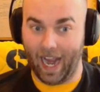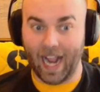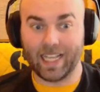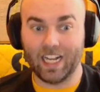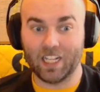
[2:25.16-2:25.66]

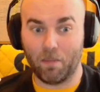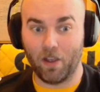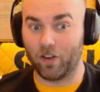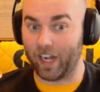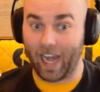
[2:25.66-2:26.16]
It's in his
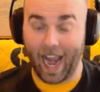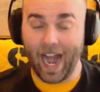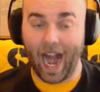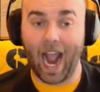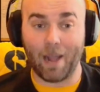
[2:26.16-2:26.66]
ability.
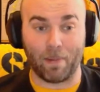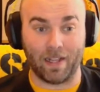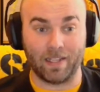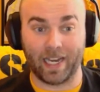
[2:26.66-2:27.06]
It happens.